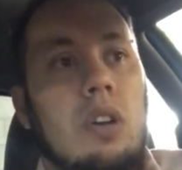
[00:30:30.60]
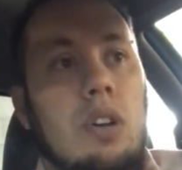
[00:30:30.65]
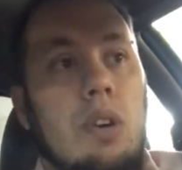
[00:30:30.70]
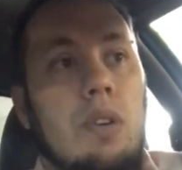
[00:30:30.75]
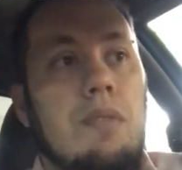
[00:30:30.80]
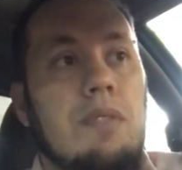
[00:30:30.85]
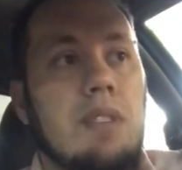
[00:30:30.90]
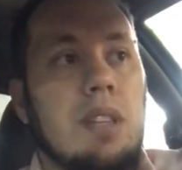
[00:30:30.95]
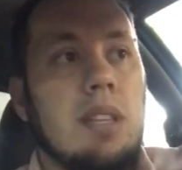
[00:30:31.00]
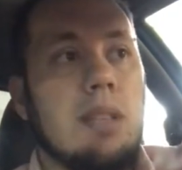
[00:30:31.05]

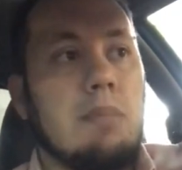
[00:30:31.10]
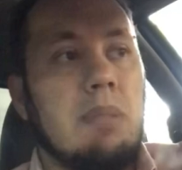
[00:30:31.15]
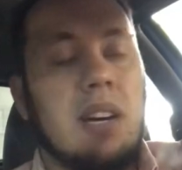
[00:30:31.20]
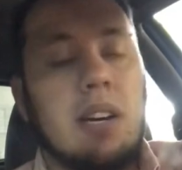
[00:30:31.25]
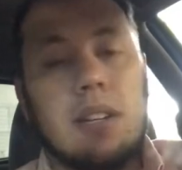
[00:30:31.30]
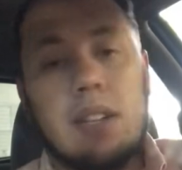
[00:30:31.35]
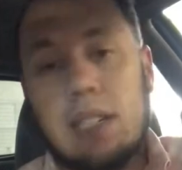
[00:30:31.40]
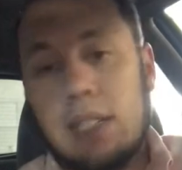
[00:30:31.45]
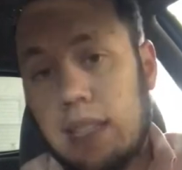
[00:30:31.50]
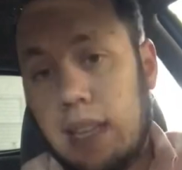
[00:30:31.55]
Hopefully the
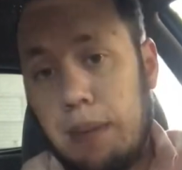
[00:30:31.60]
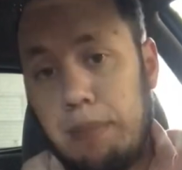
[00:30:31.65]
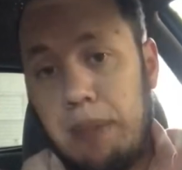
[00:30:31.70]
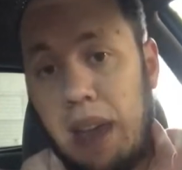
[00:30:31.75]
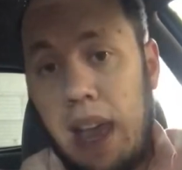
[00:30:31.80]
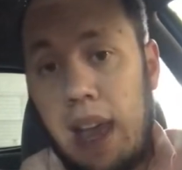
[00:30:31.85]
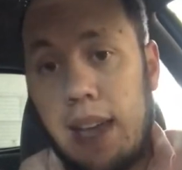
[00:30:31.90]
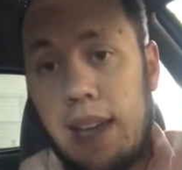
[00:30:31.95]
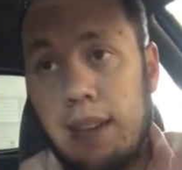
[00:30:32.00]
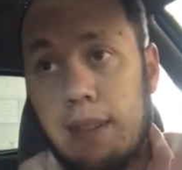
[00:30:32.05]
Padres can
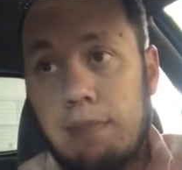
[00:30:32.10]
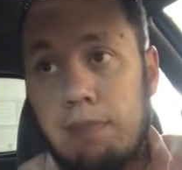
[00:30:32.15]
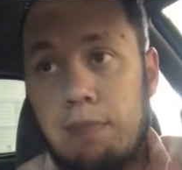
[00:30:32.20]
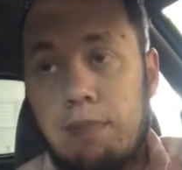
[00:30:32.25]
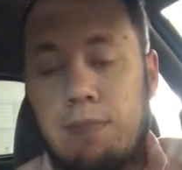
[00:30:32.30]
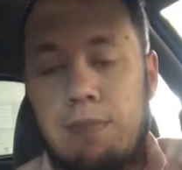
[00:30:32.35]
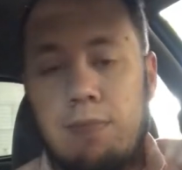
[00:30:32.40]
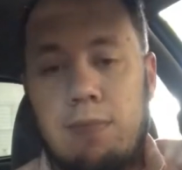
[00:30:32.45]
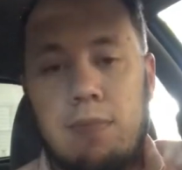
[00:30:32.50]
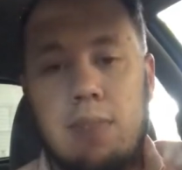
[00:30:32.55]
pay him
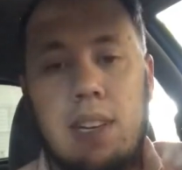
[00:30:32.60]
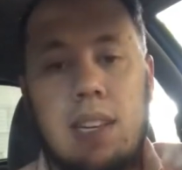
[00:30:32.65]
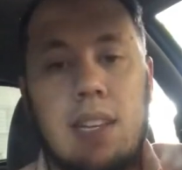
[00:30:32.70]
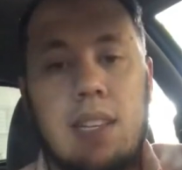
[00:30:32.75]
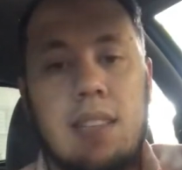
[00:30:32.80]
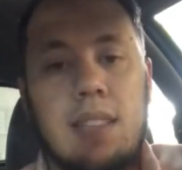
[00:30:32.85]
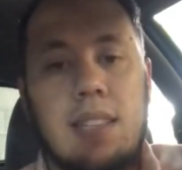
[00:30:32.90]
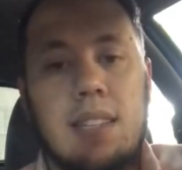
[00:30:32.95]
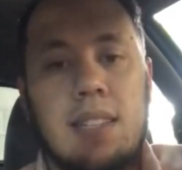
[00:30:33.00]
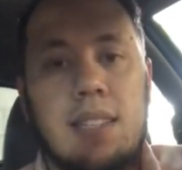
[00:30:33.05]

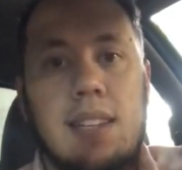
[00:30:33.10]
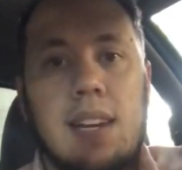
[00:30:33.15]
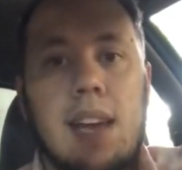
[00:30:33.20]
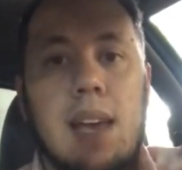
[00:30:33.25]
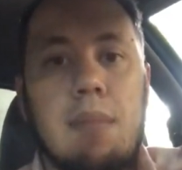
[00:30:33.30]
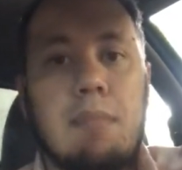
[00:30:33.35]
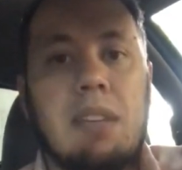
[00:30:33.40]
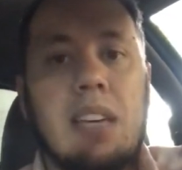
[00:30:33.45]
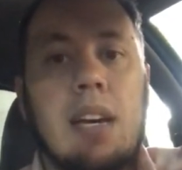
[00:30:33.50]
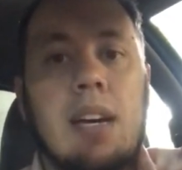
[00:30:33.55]
when the
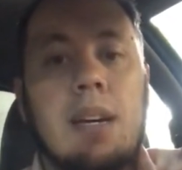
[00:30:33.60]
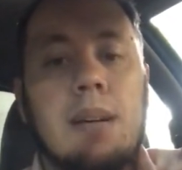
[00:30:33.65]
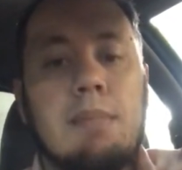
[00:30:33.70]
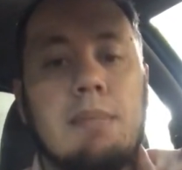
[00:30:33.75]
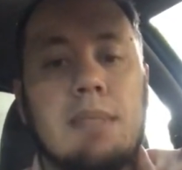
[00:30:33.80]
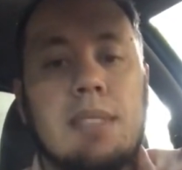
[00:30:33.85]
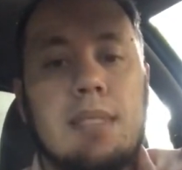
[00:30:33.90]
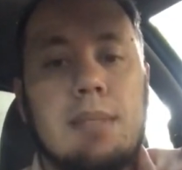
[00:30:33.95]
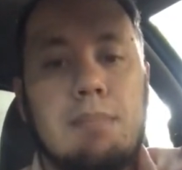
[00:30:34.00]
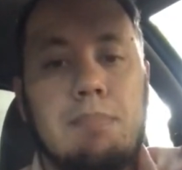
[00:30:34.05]
time
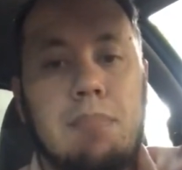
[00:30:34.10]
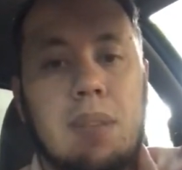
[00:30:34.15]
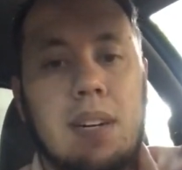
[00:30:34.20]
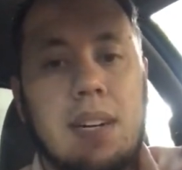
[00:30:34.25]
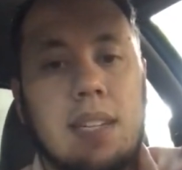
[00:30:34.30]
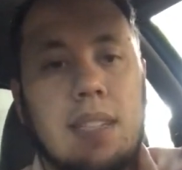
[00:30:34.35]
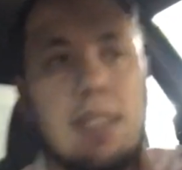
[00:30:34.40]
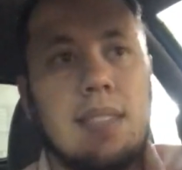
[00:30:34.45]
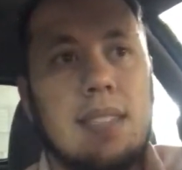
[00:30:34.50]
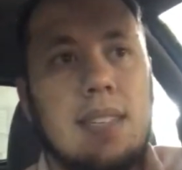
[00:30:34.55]
comes,
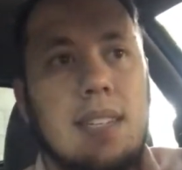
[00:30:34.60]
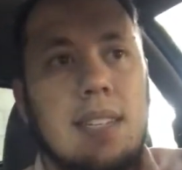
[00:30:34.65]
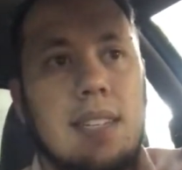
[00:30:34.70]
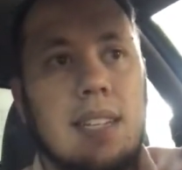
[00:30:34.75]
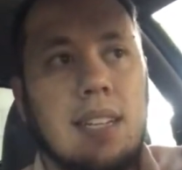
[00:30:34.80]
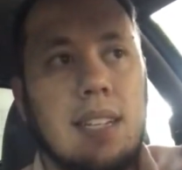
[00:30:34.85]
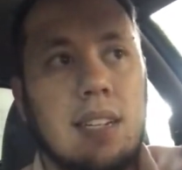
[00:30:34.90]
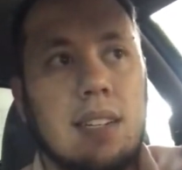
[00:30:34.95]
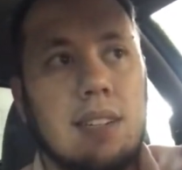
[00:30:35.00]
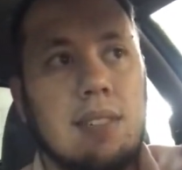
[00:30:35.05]
but,
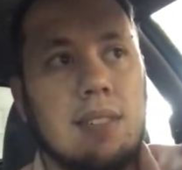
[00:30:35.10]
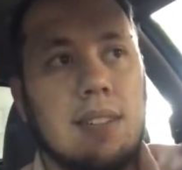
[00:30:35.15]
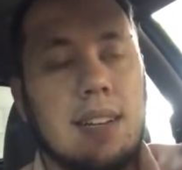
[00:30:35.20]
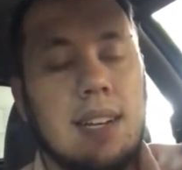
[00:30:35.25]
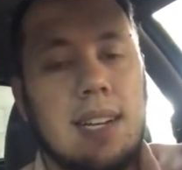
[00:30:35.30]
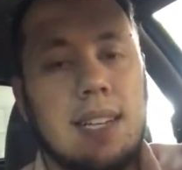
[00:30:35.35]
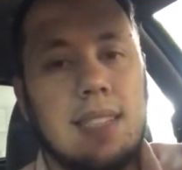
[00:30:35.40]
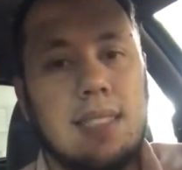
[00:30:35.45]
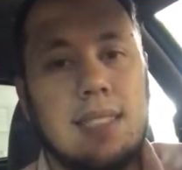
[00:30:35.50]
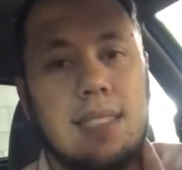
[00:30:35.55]
you know,
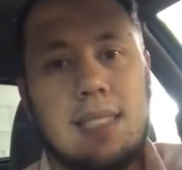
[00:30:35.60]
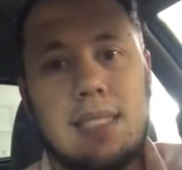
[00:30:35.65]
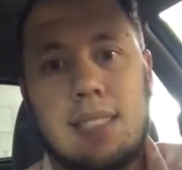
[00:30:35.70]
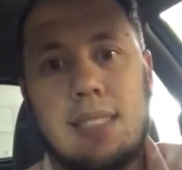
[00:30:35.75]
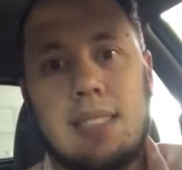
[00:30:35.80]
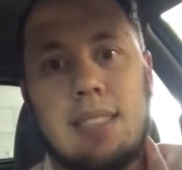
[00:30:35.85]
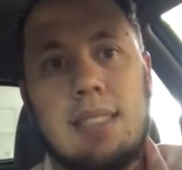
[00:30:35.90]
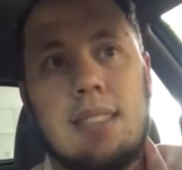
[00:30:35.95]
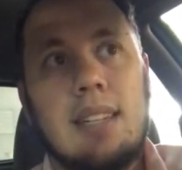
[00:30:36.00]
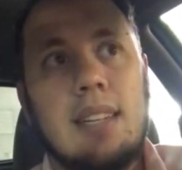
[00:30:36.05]
guys,
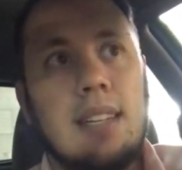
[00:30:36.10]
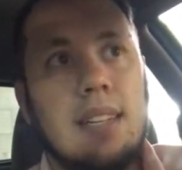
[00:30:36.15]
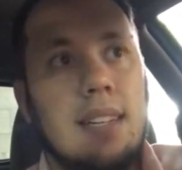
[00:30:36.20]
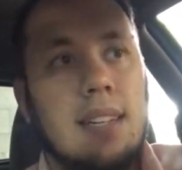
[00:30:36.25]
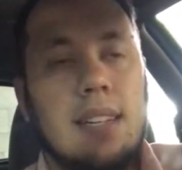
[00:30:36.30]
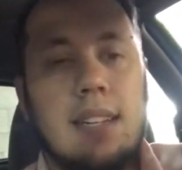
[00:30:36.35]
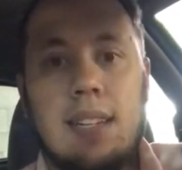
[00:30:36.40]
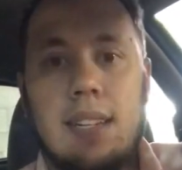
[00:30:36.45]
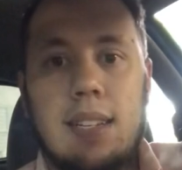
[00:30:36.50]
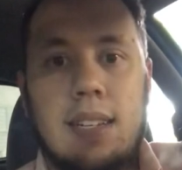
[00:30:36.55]
just
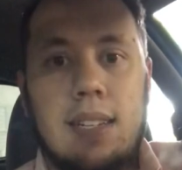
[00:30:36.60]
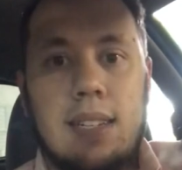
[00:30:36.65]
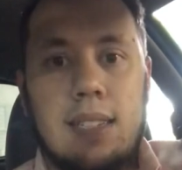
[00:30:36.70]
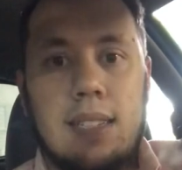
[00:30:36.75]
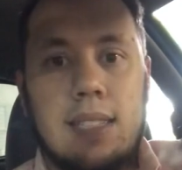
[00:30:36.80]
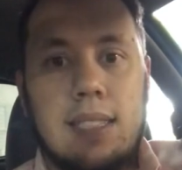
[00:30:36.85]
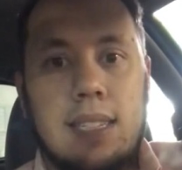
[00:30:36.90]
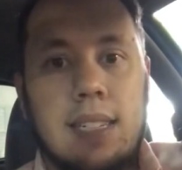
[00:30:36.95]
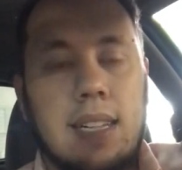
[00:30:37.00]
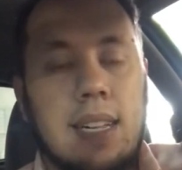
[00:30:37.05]

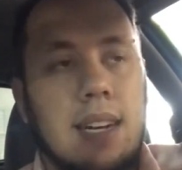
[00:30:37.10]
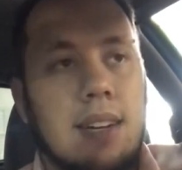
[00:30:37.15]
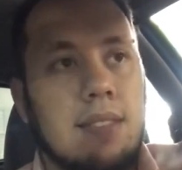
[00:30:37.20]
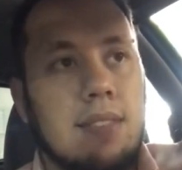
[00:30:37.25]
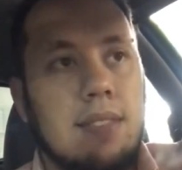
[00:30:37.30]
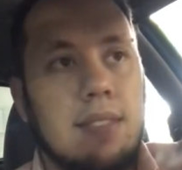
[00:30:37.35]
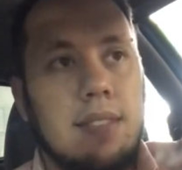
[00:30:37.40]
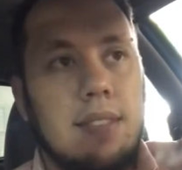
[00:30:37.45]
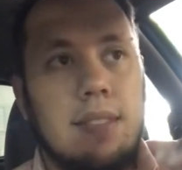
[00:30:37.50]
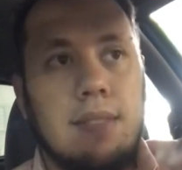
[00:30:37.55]
chill out.
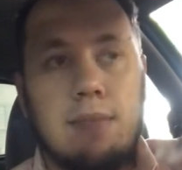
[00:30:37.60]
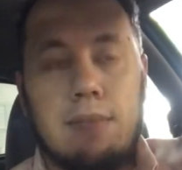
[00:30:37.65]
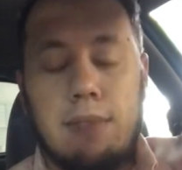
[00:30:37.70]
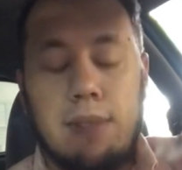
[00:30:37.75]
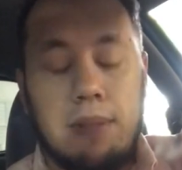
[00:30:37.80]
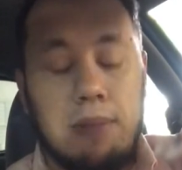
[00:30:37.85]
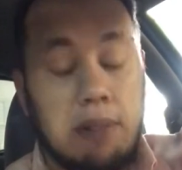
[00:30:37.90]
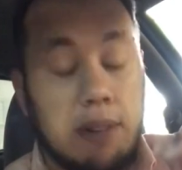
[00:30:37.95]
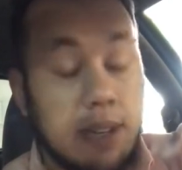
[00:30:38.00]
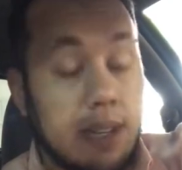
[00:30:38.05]
We
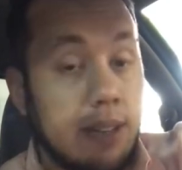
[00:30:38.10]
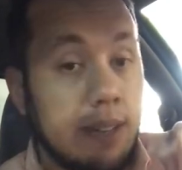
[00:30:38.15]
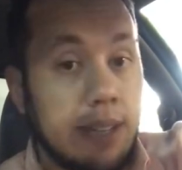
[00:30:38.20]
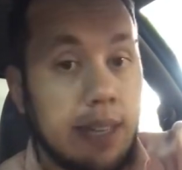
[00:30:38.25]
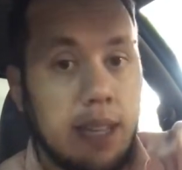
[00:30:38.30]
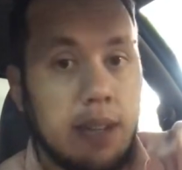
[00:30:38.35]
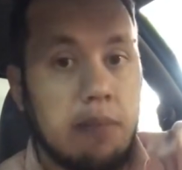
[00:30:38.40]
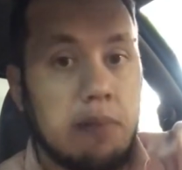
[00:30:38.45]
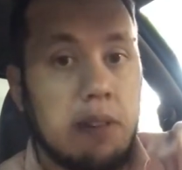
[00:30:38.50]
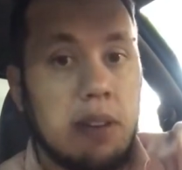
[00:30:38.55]
weren't
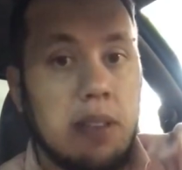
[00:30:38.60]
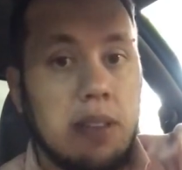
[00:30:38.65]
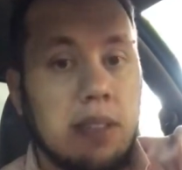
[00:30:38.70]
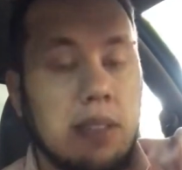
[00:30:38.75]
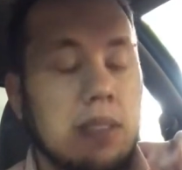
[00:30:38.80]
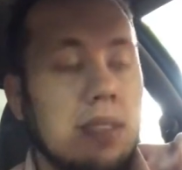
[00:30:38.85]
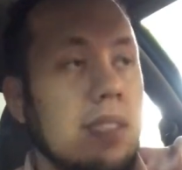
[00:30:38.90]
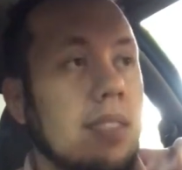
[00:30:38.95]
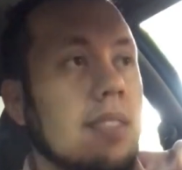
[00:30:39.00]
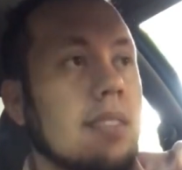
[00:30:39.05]
going anywhere this
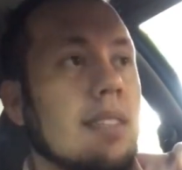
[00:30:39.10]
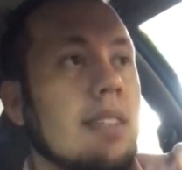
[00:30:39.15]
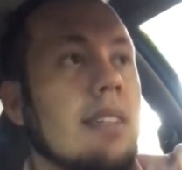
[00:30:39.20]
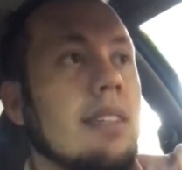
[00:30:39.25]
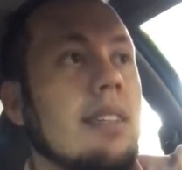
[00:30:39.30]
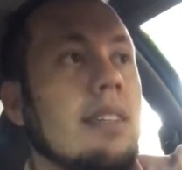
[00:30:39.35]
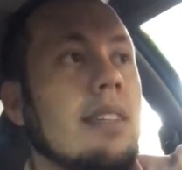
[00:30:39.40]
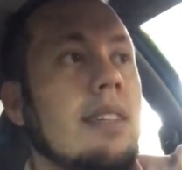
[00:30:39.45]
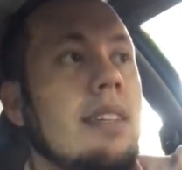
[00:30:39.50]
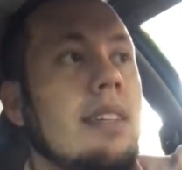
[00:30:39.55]

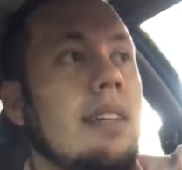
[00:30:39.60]
season.